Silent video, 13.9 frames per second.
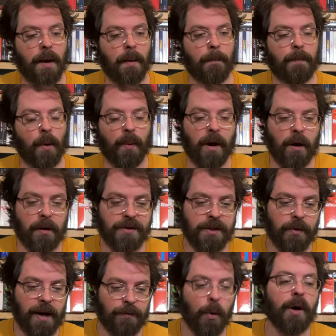But we also
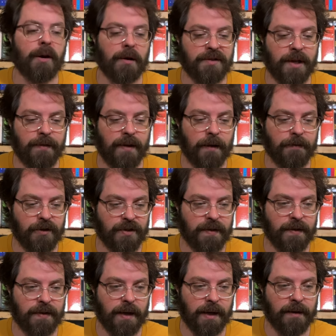have, well, here, I'll save that for just
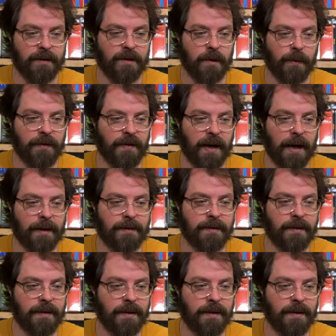a second. So we've got